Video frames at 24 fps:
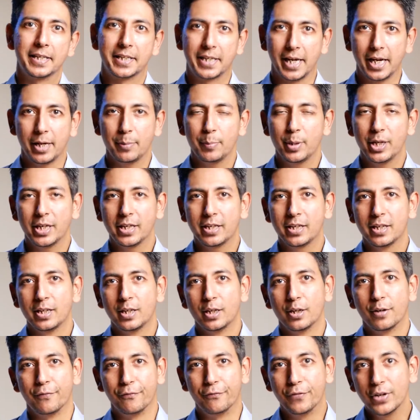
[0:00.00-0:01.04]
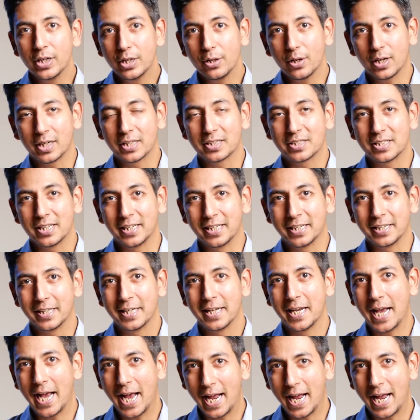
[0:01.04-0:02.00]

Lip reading: gaming, video editing,